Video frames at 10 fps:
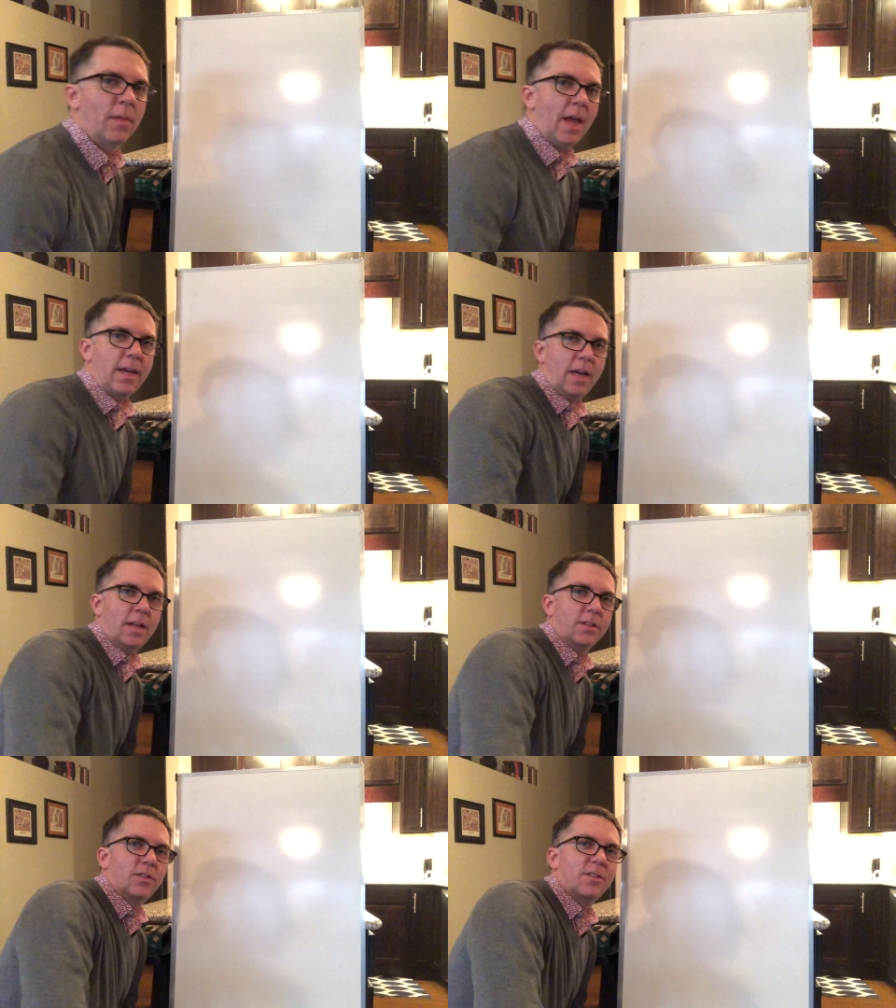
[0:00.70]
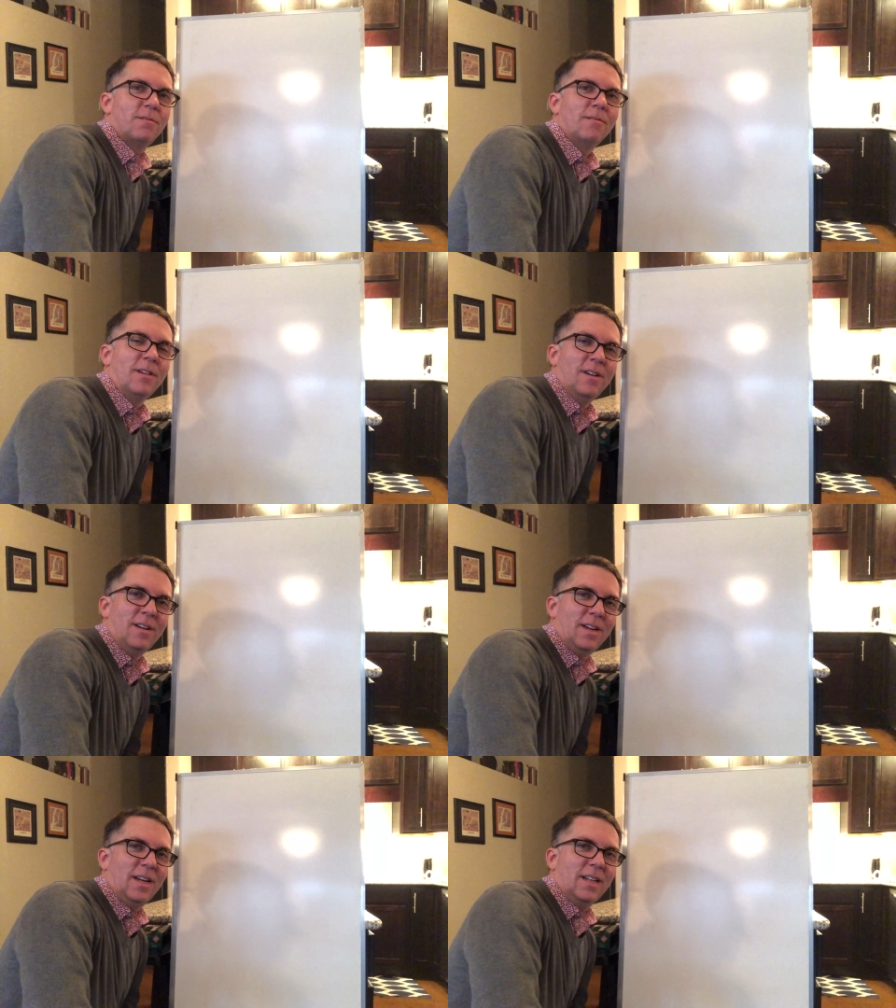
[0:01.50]
Hey kids,
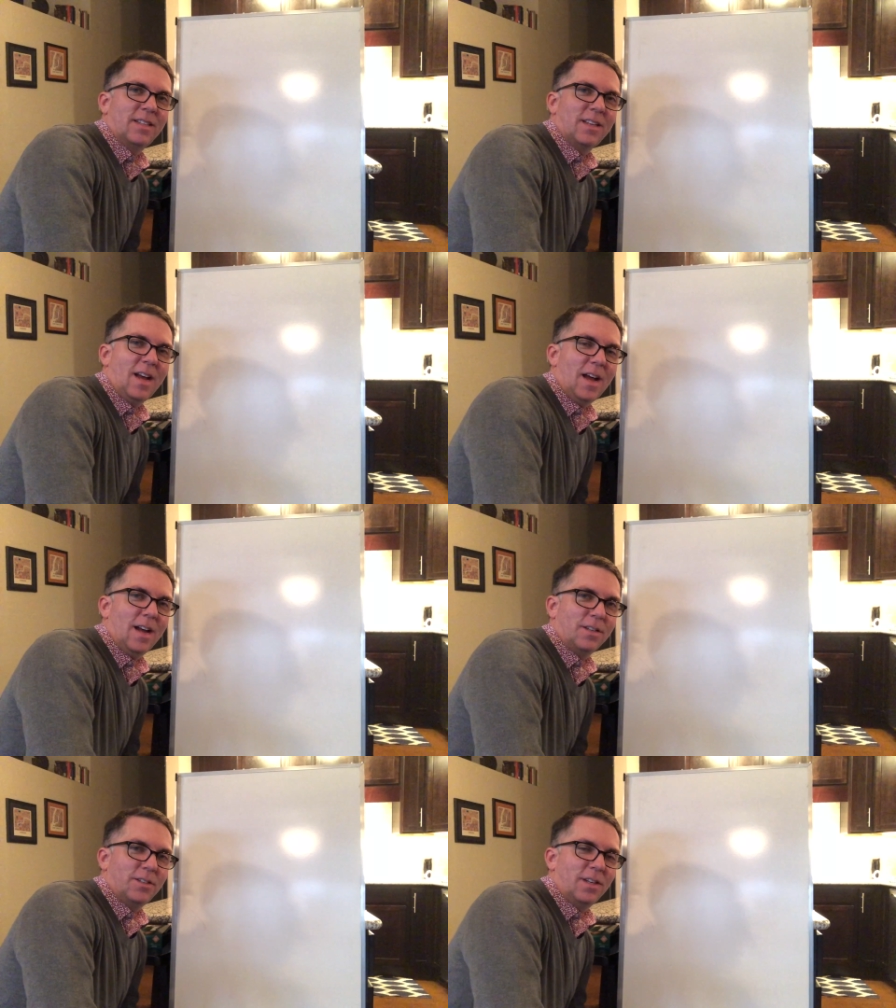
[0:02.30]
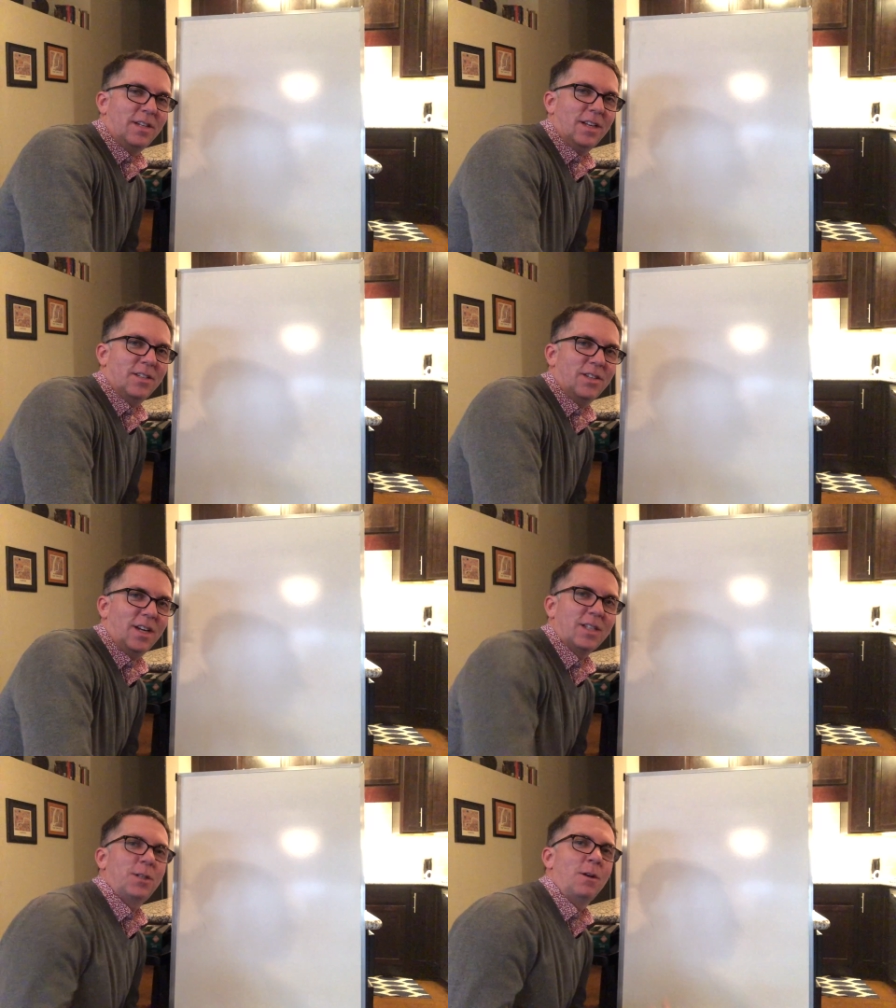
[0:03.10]
it's
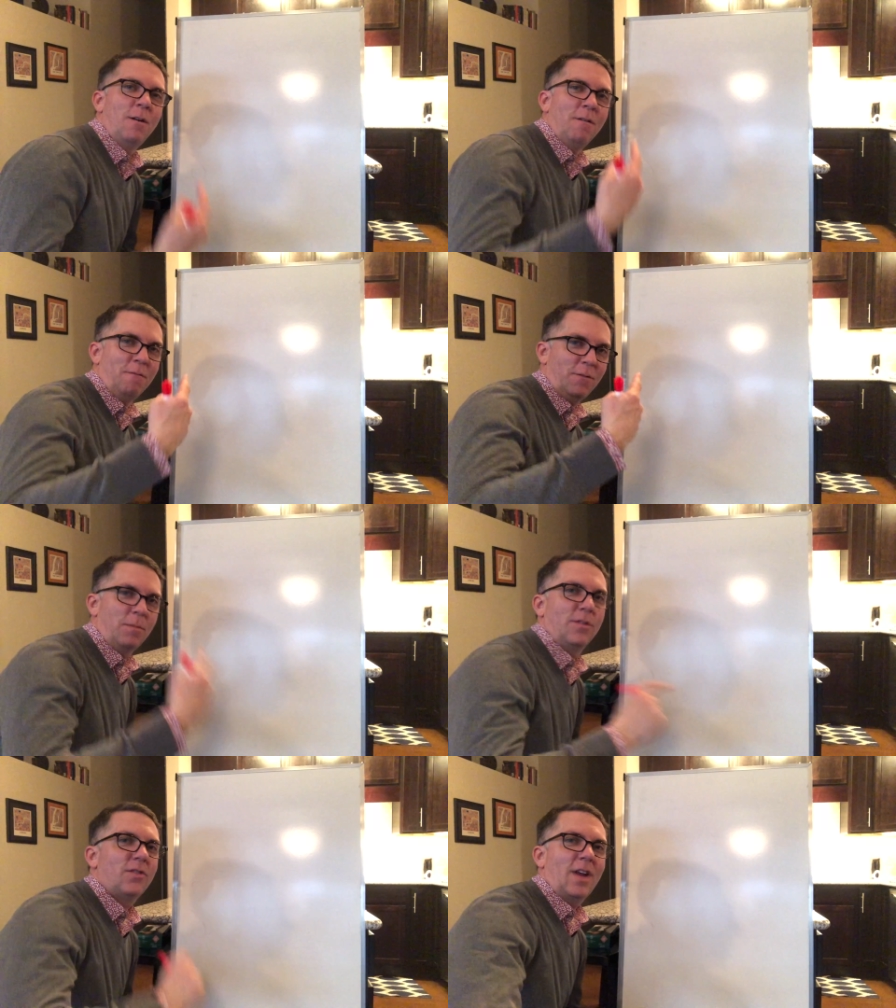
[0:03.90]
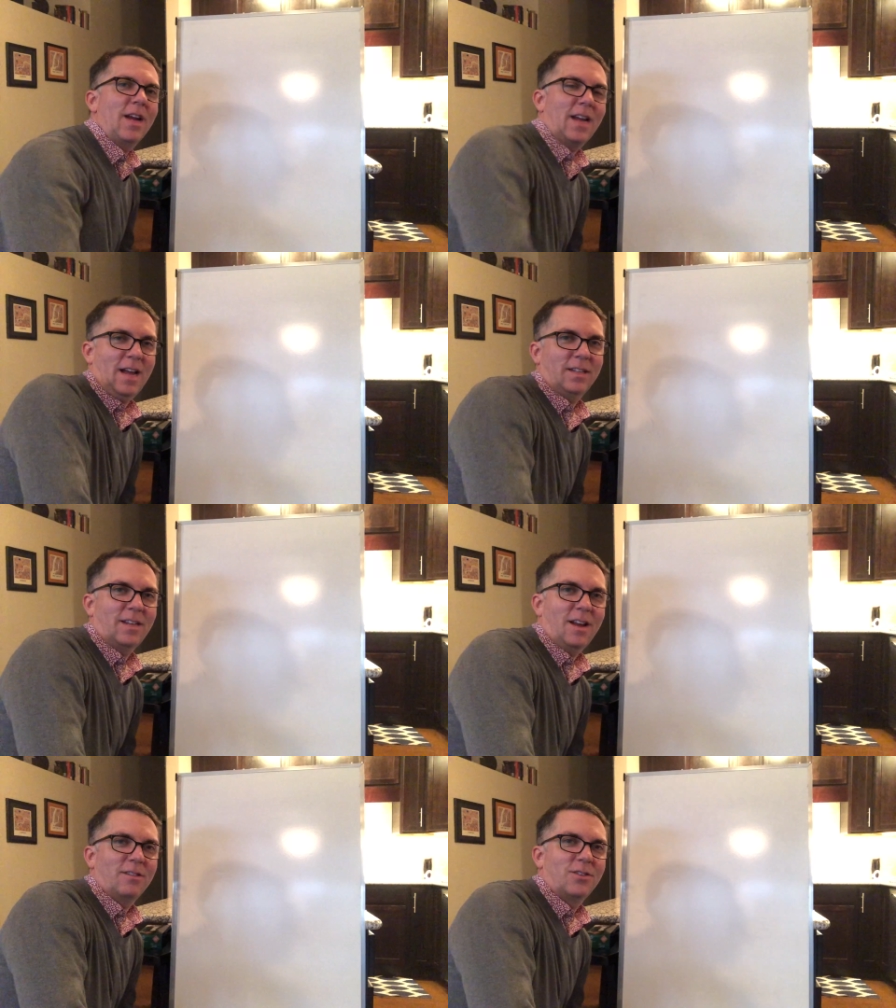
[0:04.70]
statistics from the Steingas
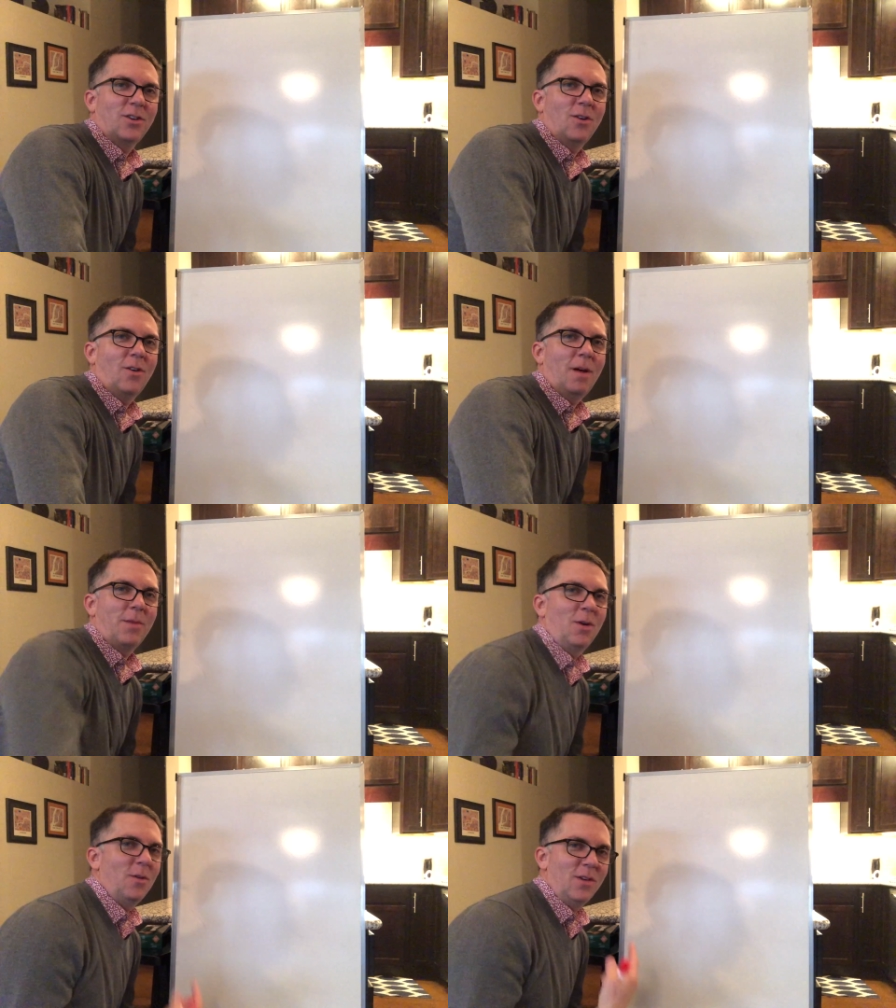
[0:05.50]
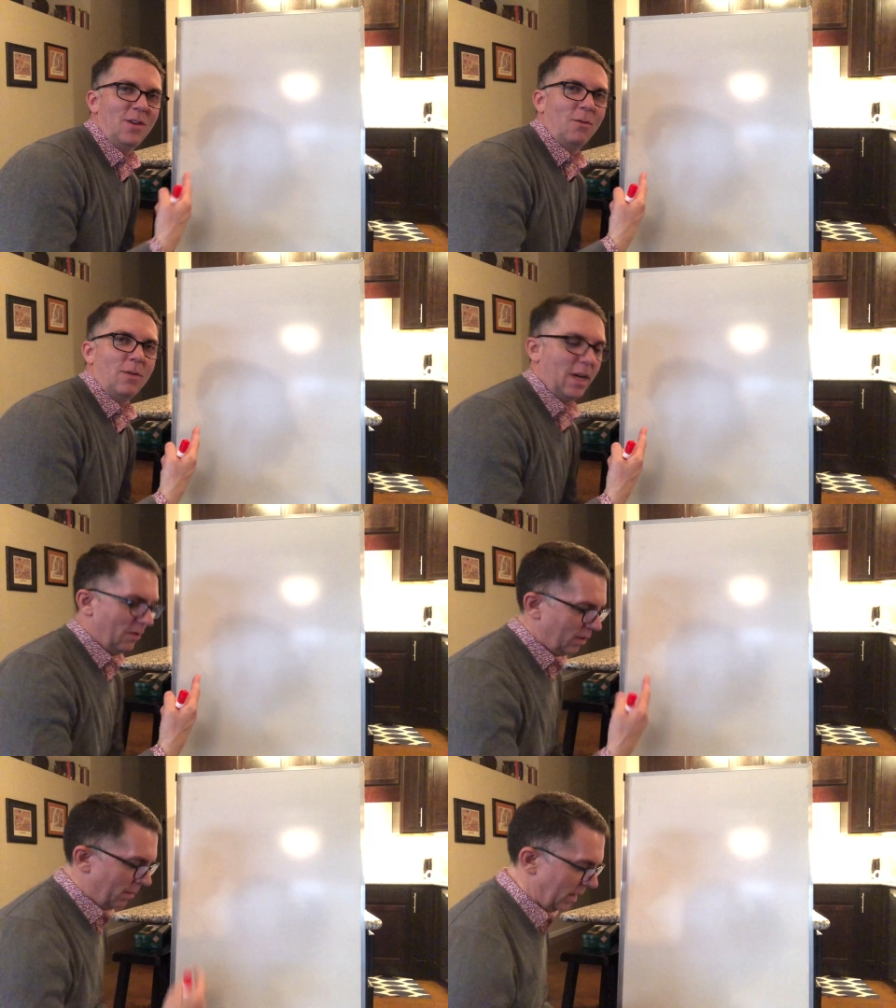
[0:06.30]
house. So I'm going to give
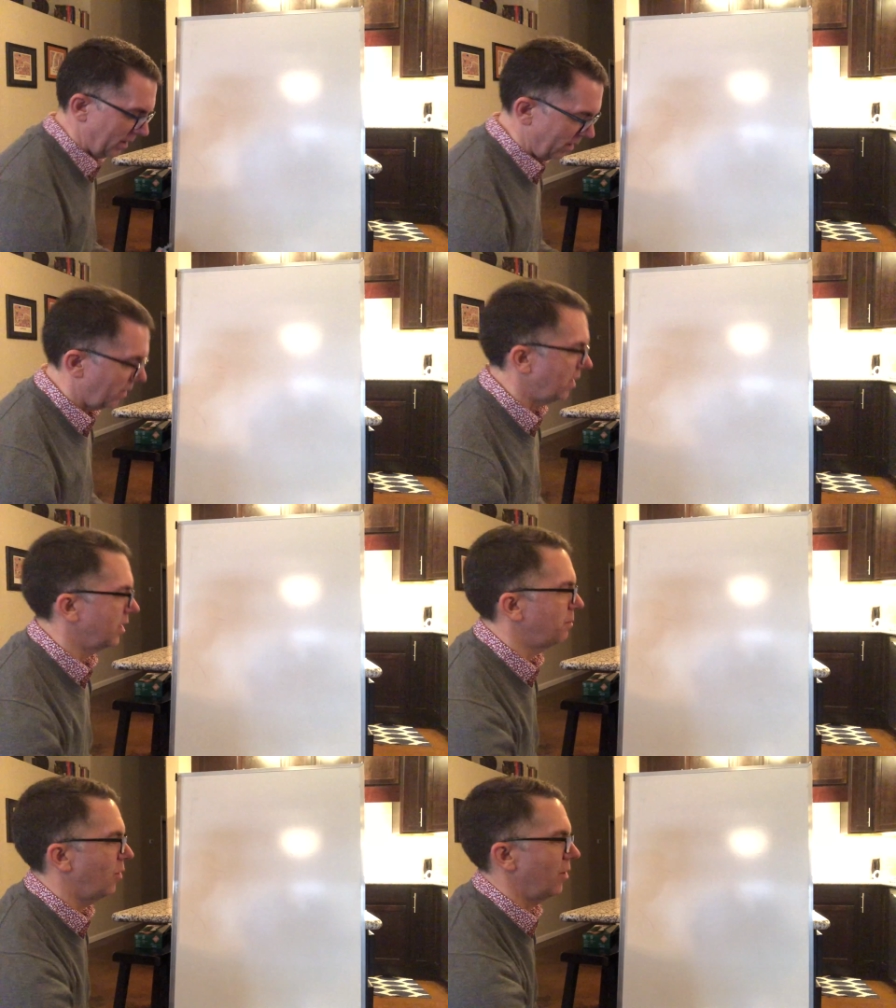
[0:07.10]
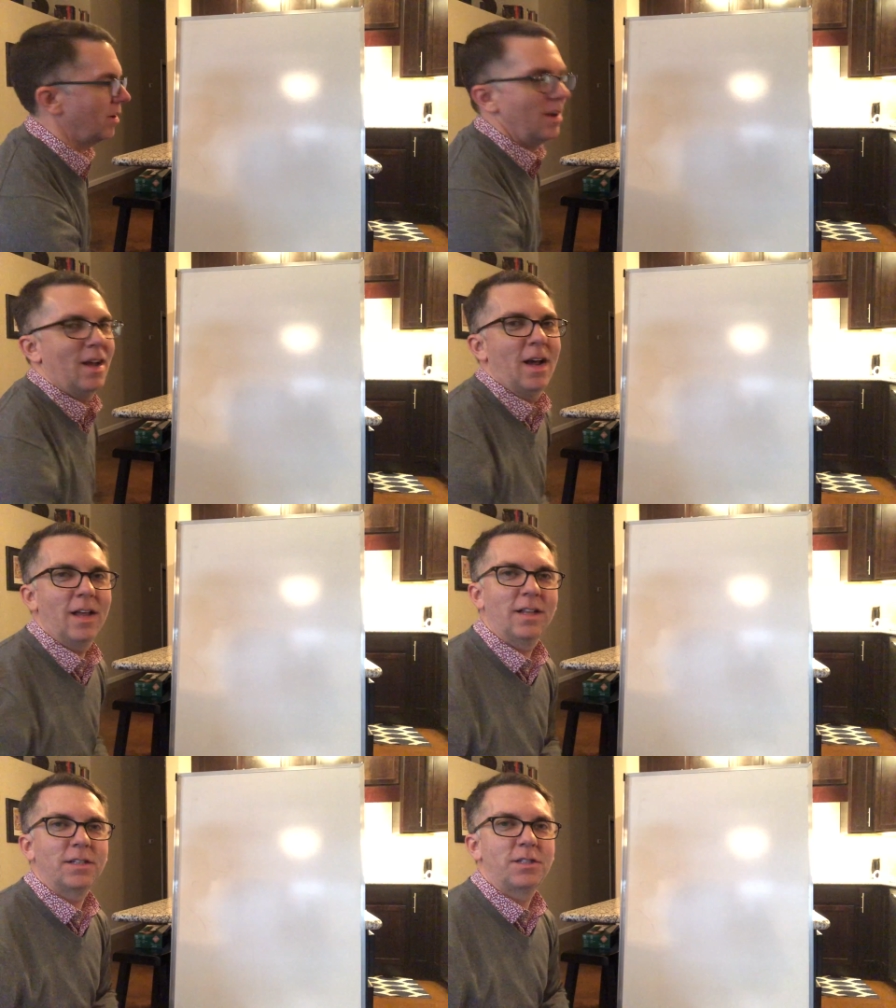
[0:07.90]
some lessons on this board
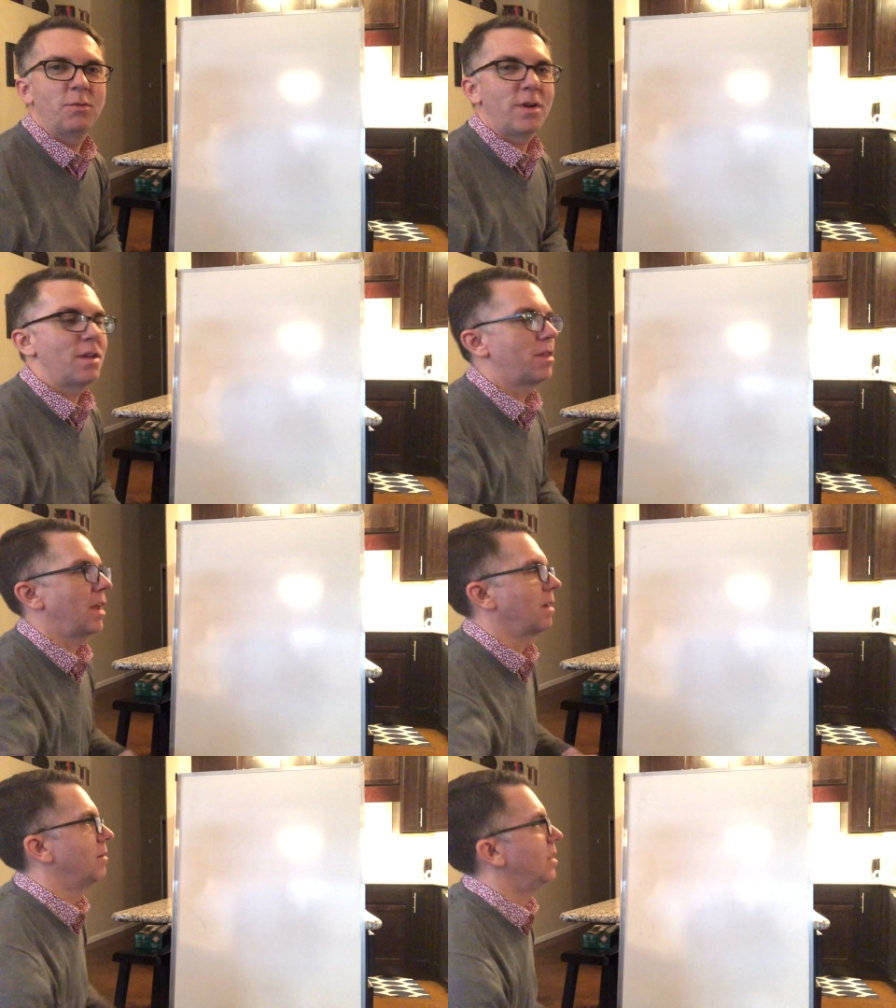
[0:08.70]
and let's see what you think.